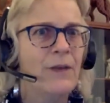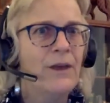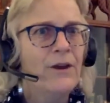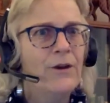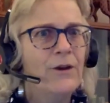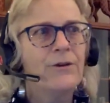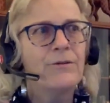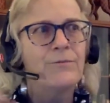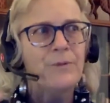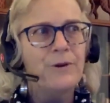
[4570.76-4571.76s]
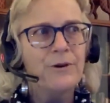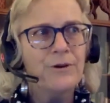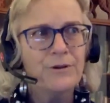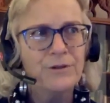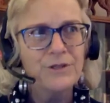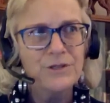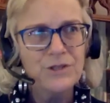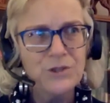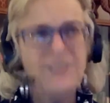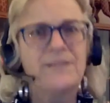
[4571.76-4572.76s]
her her
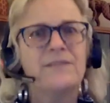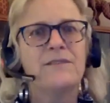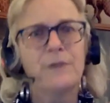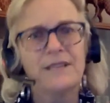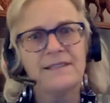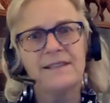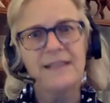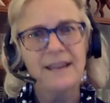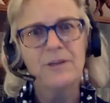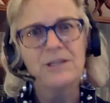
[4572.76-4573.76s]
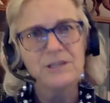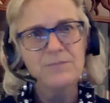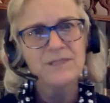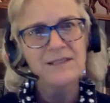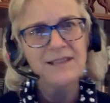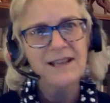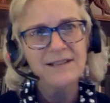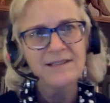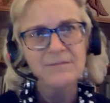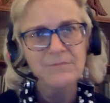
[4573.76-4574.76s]
choices of voice and language syntax
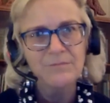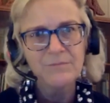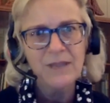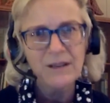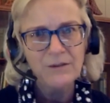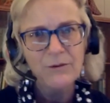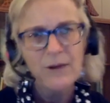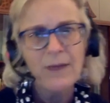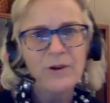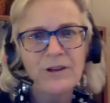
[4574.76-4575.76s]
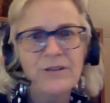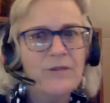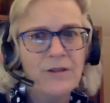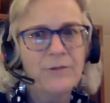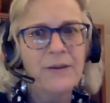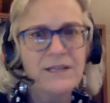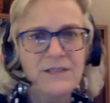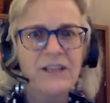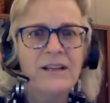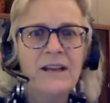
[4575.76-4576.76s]
and and grammar and all the rest of
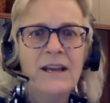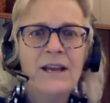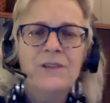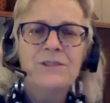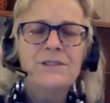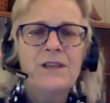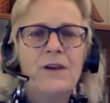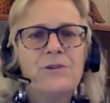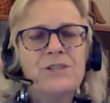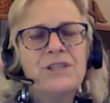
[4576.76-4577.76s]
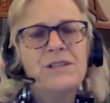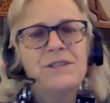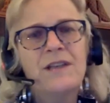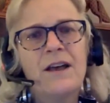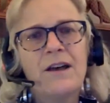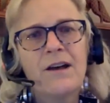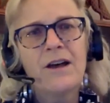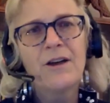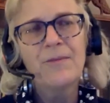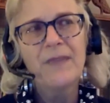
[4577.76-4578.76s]
it so she's uh,
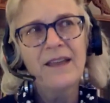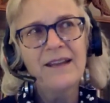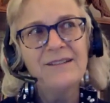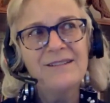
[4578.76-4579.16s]
um, and i